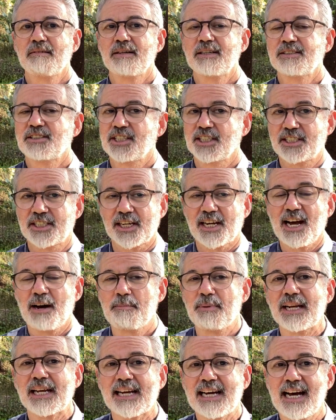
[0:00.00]
Just a
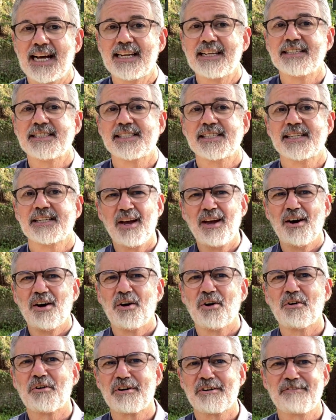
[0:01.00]
couple of colours
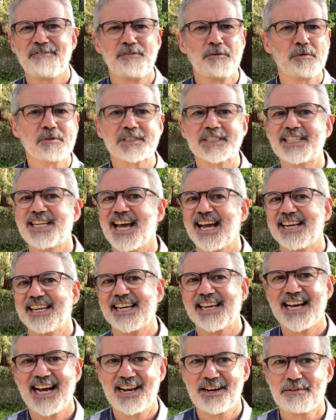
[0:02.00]
or a full
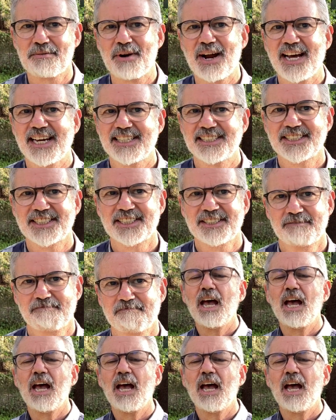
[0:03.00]
Technicolor range.